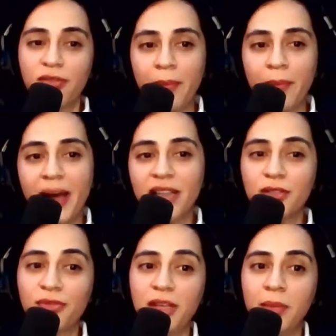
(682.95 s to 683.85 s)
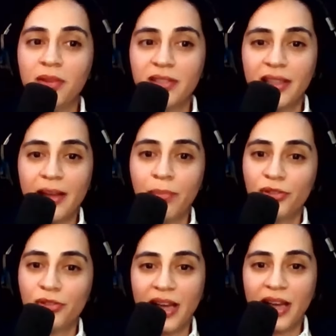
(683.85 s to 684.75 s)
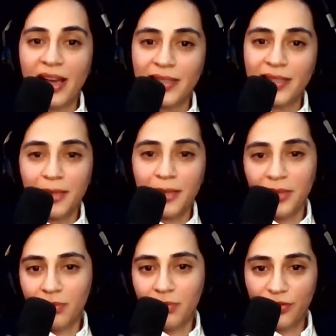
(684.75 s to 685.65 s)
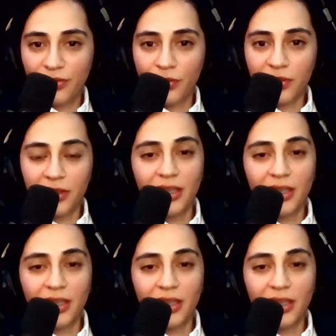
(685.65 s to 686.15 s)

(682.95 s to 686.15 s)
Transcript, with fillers: emails that person has sent me before.